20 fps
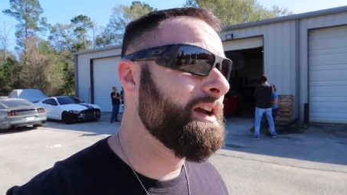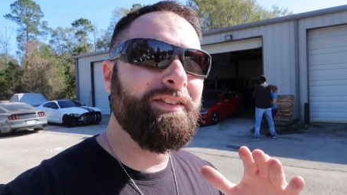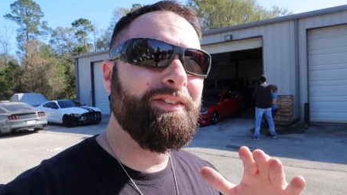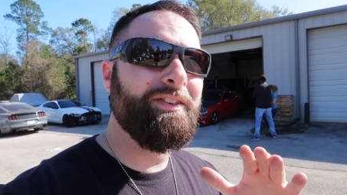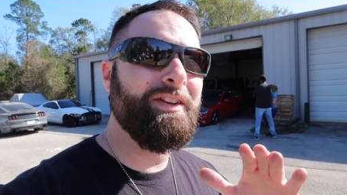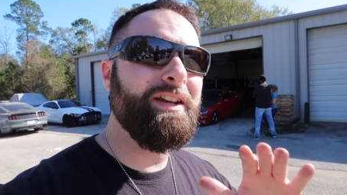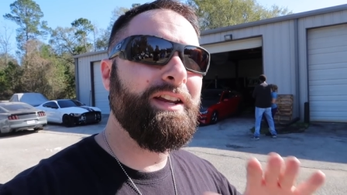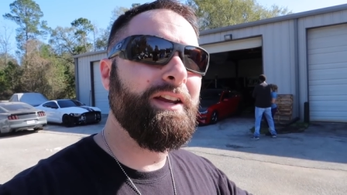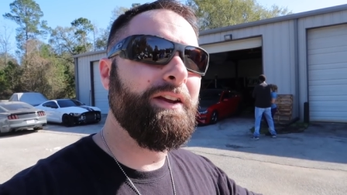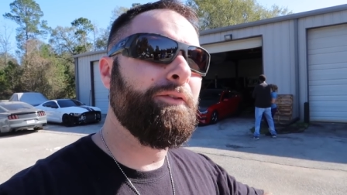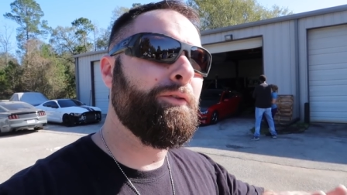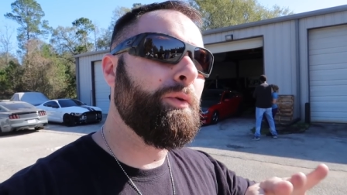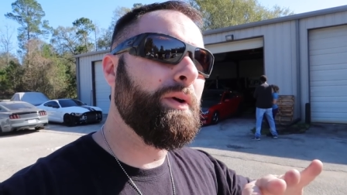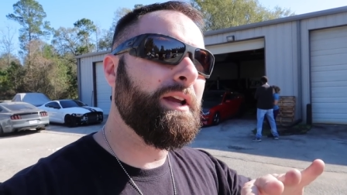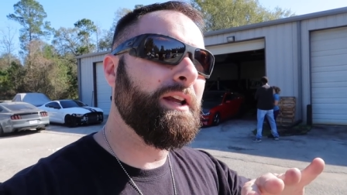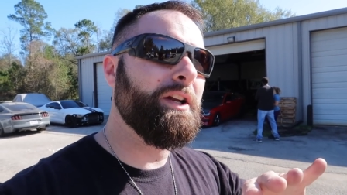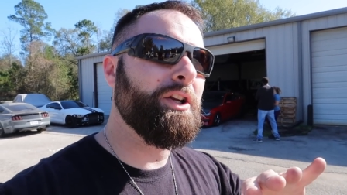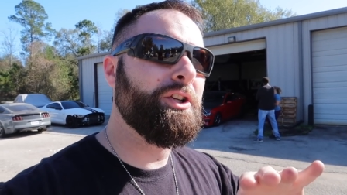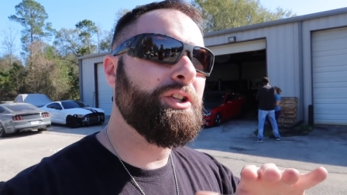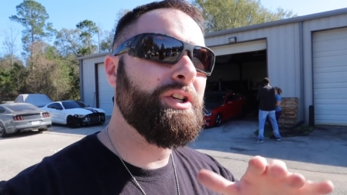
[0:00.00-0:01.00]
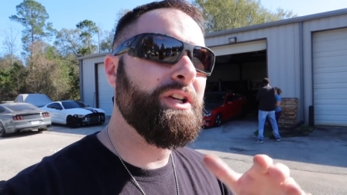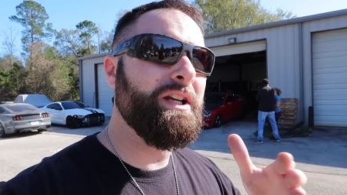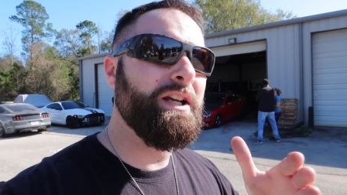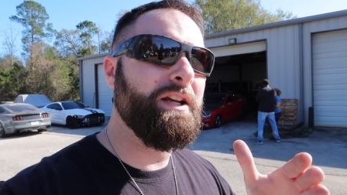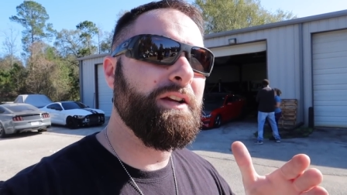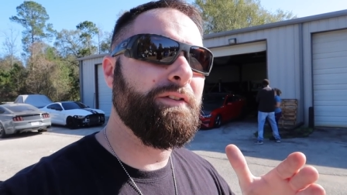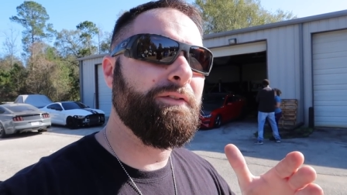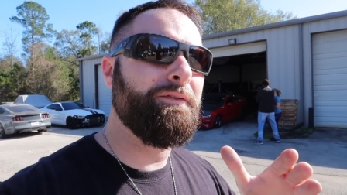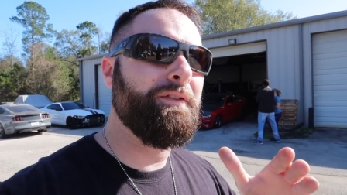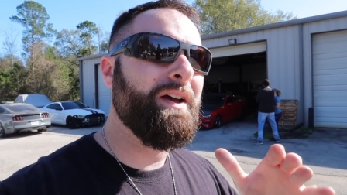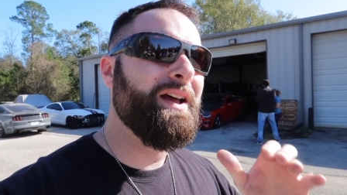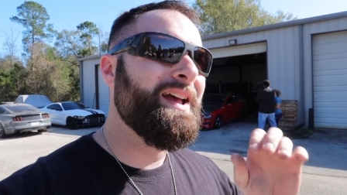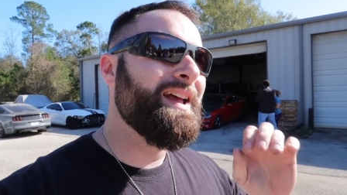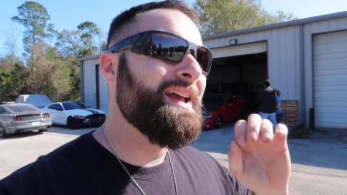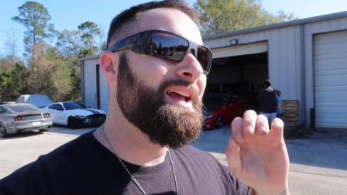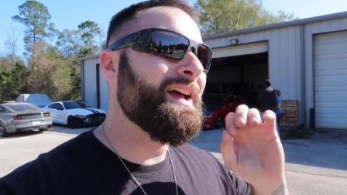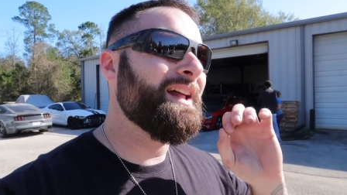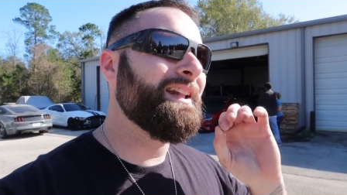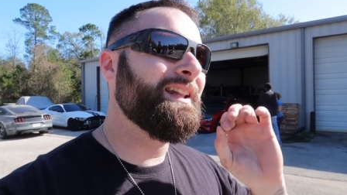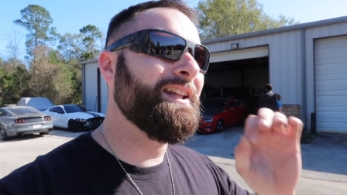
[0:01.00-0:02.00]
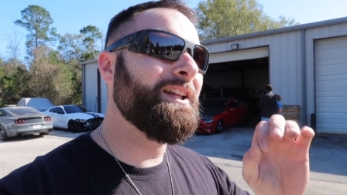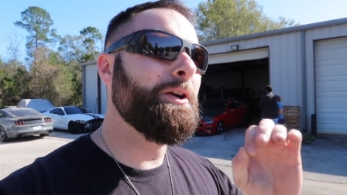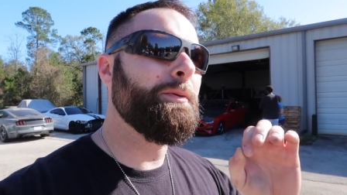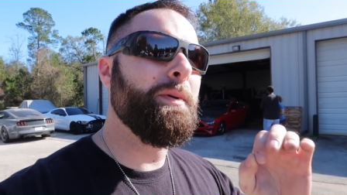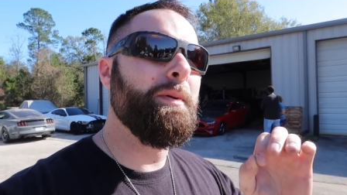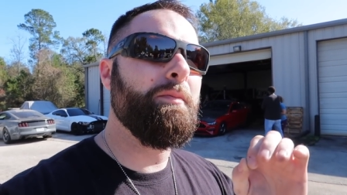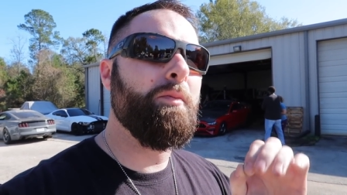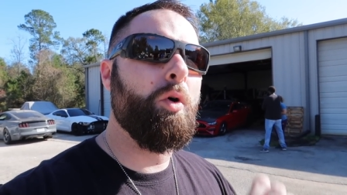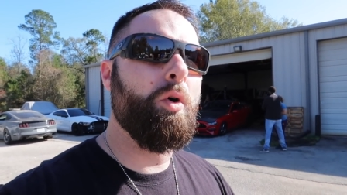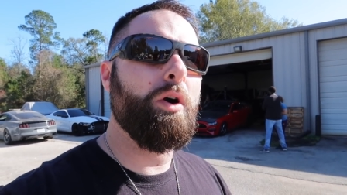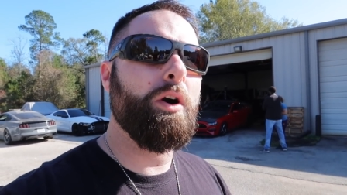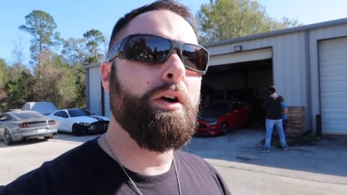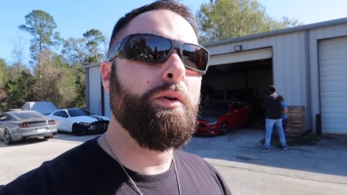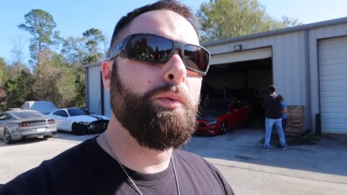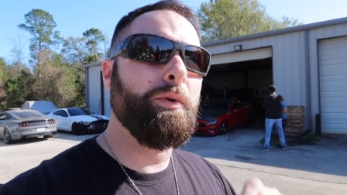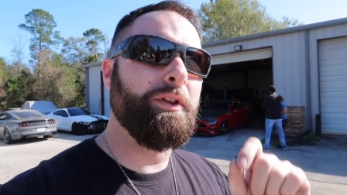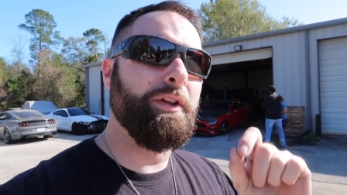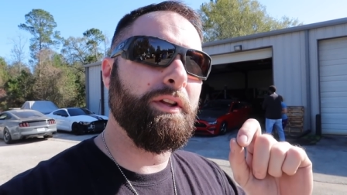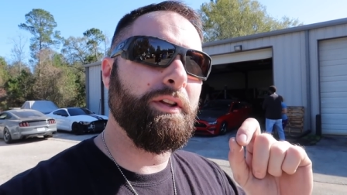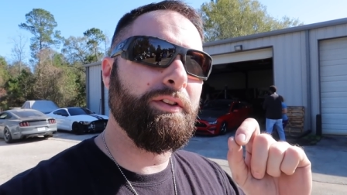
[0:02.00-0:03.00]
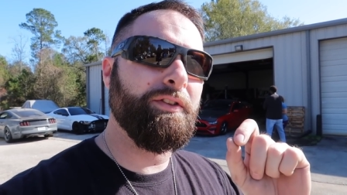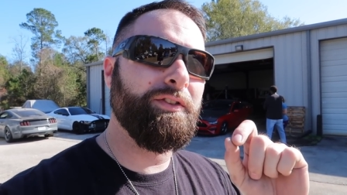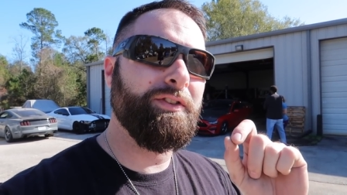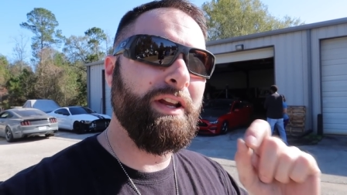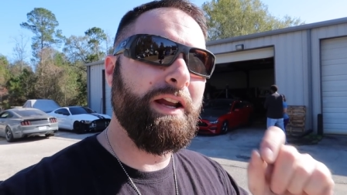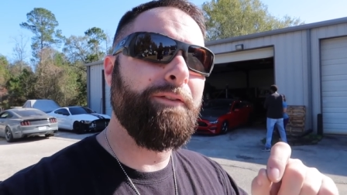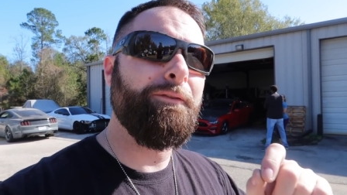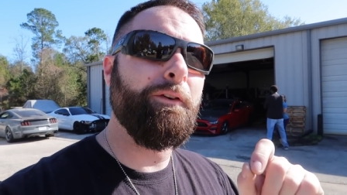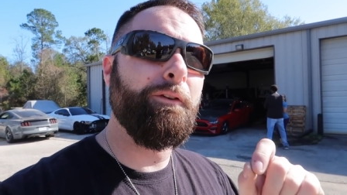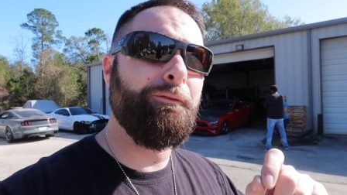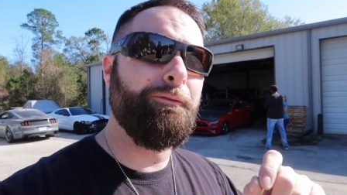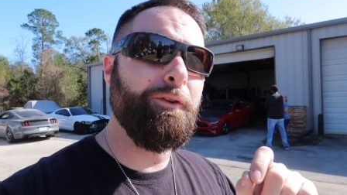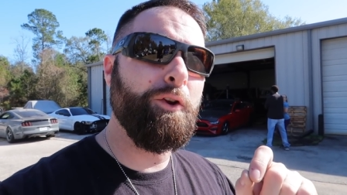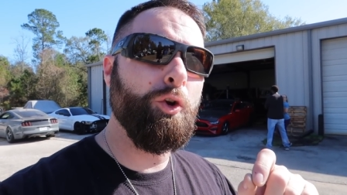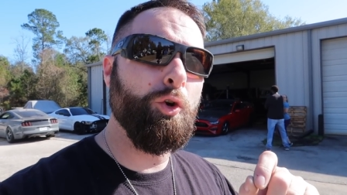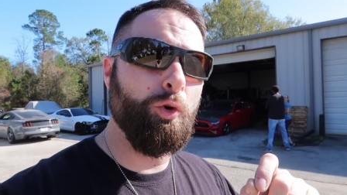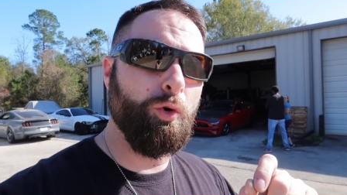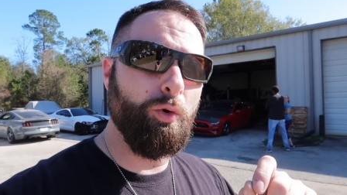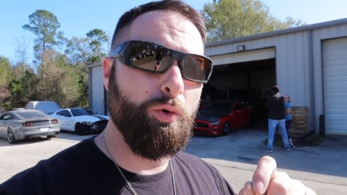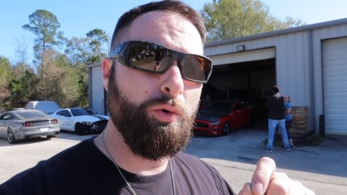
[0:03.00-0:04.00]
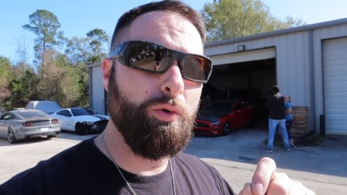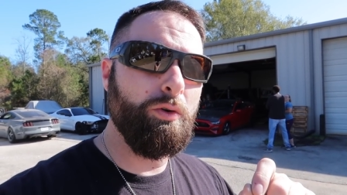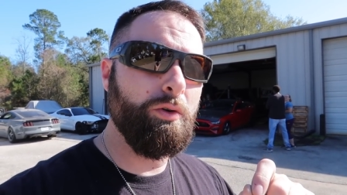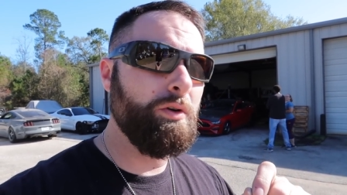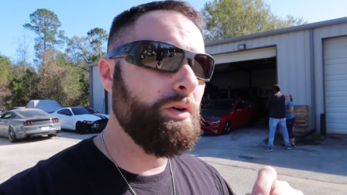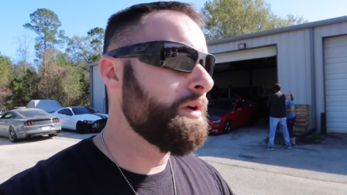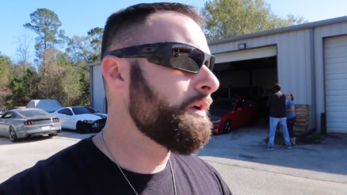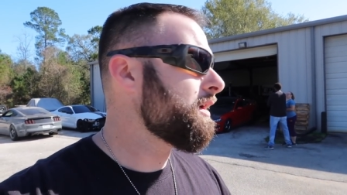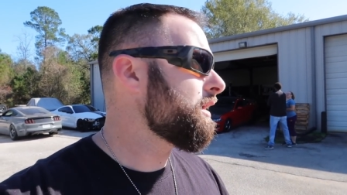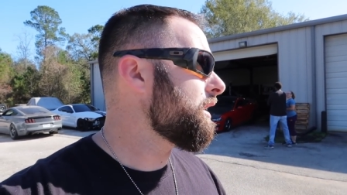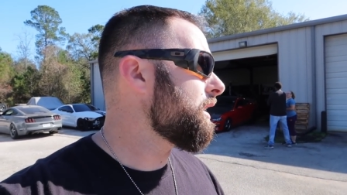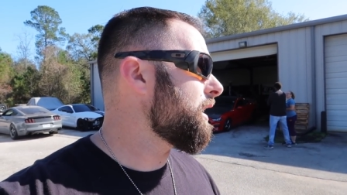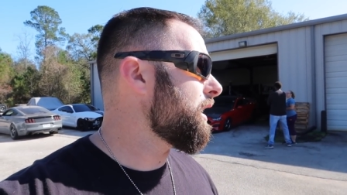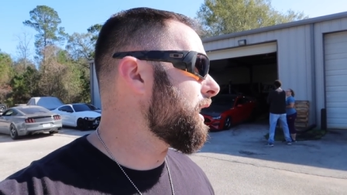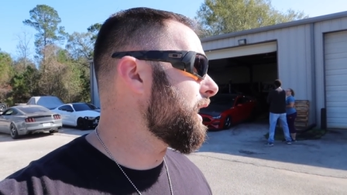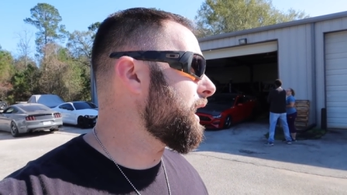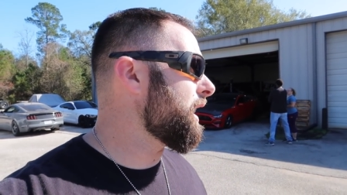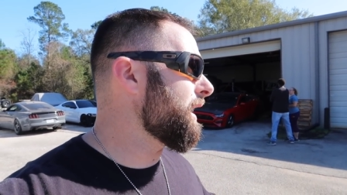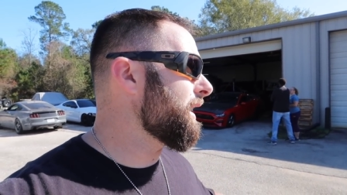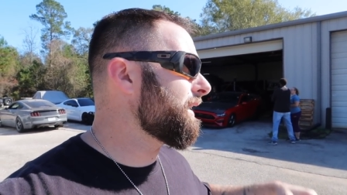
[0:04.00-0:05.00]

See if we can achieve a little bit more with a safer fuel uh,